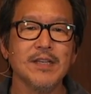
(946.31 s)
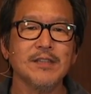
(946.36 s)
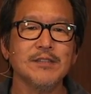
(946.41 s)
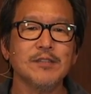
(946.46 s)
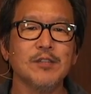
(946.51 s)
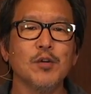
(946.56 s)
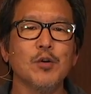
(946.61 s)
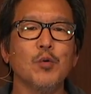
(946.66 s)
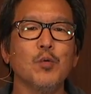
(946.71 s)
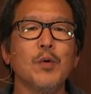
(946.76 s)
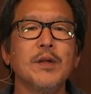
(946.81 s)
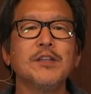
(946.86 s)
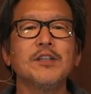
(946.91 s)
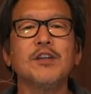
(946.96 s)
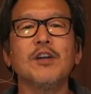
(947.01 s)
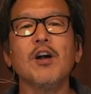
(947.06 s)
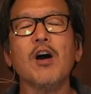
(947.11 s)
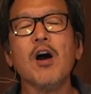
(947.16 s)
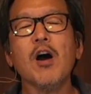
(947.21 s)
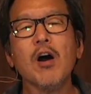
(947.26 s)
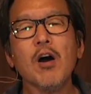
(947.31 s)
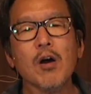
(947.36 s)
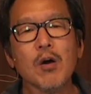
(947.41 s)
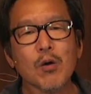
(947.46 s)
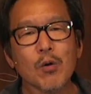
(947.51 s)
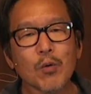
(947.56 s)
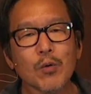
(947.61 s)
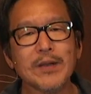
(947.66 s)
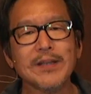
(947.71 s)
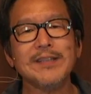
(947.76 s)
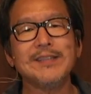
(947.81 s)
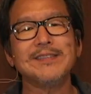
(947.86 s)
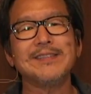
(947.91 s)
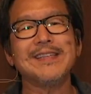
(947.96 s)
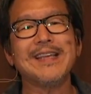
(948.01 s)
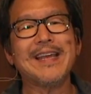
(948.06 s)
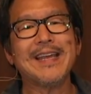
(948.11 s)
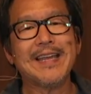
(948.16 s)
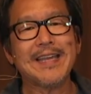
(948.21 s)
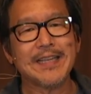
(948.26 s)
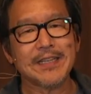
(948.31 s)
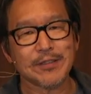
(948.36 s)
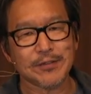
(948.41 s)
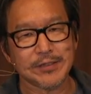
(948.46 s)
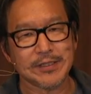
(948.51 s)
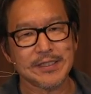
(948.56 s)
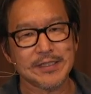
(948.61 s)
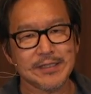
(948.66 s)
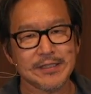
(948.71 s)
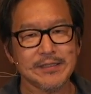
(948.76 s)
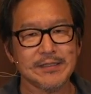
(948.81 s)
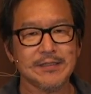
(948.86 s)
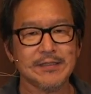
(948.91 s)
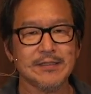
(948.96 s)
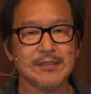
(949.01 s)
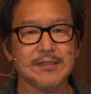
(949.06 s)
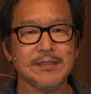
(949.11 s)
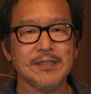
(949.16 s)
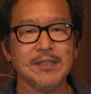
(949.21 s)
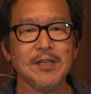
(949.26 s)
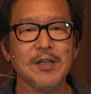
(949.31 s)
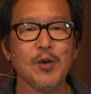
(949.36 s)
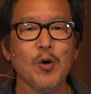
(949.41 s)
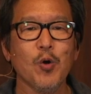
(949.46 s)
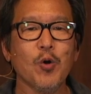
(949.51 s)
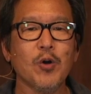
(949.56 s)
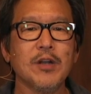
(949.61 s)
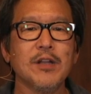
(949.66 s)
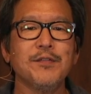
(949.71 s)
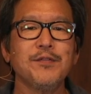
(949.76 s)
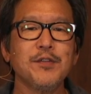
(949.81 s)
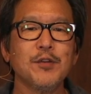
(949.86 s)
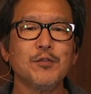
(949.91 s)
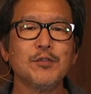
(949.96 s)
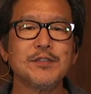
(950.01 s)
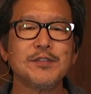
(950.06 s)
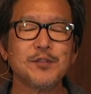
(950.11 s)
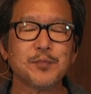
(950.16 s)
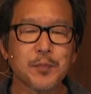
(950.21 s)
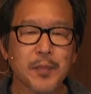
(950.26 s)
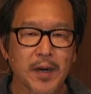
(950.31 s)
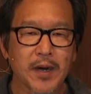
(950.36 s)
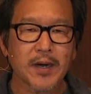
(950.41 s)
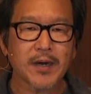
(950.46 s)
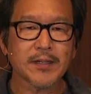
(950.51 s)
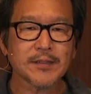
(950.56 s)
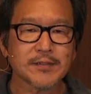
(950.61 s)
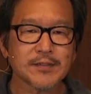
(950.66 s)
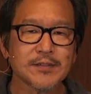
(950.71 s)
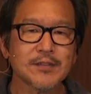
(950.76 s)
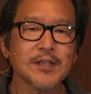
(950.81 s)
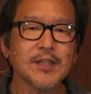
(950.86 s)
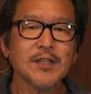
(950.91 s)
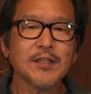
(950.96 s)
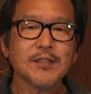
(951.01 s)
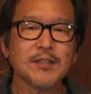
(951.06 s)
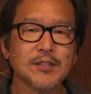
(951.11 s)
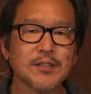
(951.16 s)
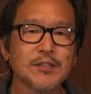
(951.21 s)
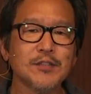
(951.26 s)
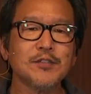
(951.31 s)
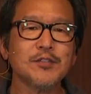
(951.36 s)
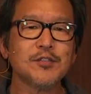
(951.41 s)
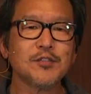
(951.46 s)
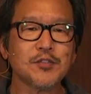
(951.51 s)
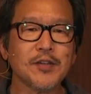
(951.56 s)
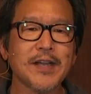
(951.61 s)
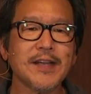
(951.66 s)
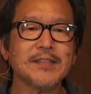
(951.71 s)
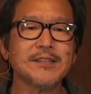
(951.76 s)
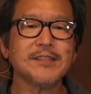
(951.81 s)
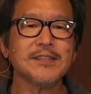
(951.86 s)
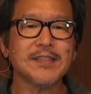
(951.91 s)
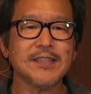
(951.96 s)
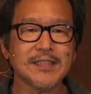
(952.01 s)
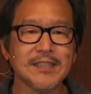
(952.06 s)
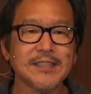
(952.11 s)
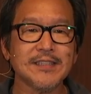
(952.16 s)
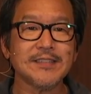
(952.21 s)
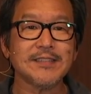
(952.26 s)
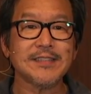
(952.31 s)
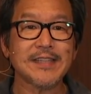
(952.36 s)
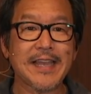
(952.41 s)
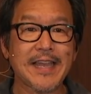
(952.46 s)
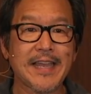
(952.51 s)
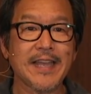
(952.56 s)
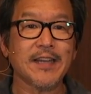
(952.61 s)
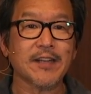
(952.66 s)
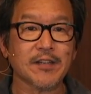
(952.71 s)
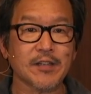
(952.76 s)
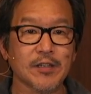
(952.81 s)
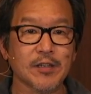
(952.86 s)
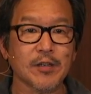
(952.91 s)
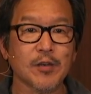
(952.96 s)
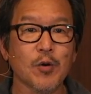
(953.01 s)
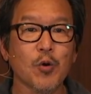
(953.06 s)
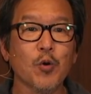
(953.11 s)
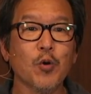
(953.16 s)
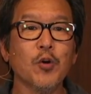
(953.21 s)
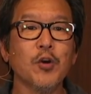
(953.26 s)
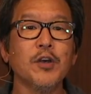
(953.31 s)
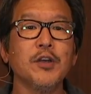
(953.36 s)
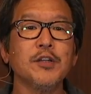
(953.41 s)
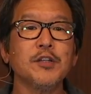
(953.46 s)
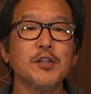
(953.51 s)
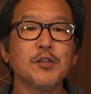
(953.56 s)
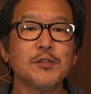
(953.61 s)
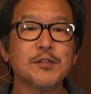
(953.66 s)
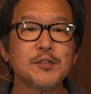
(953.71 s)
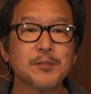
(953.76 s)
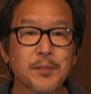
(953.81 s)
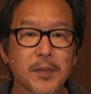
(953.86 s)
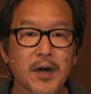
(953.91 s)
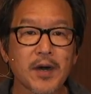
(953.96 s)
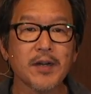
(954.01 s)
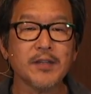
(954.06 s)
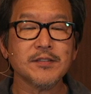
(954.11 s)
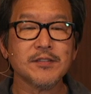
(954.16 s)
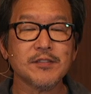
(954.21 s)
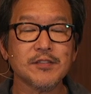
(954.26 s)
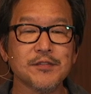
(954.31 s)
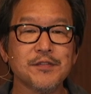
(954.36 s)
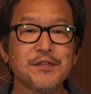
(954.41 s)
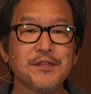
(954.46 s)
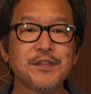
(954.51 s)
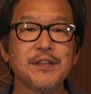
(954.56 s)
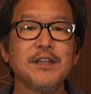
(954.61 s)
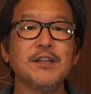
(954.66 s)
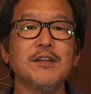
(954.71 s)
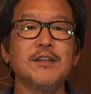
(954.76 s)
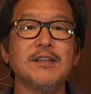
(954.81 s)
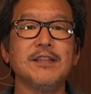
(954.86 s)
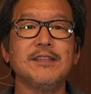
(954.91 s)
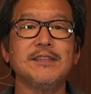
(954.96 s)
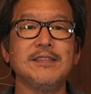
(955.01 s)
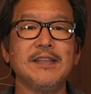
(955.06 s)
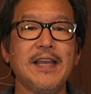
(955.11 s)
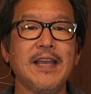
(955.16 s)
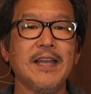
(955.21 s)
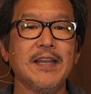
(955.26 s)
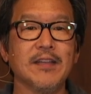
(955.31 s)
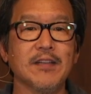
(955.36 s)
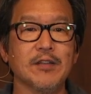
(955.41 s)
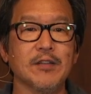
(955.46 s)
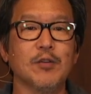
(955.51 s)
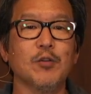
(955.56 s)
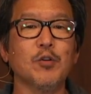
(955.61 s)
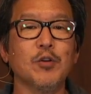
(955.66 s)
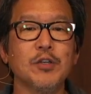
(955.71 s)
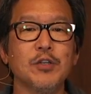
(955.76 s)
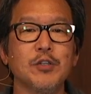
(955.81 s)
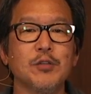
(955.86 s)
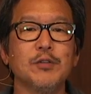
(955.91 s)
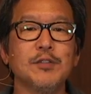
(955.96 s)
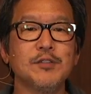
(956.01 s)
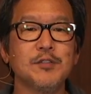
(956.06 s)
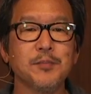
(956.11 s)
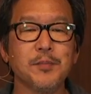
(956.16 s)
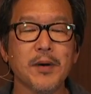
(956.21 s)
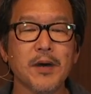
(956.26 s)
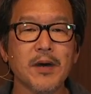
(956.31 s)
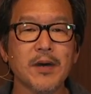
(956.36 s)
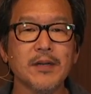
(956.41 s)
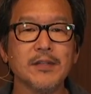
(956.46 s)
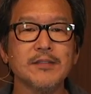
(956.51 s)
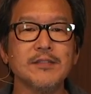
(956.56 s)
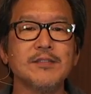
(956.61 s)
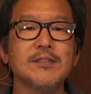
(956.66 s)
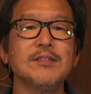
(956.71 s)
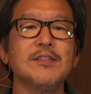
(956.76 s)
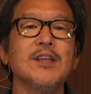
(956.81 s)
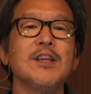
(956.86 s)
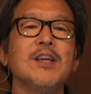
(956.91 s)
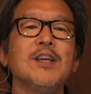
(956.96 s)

So when you're always angry, or if your response to stress is anger, or your response to fear is anger, or your response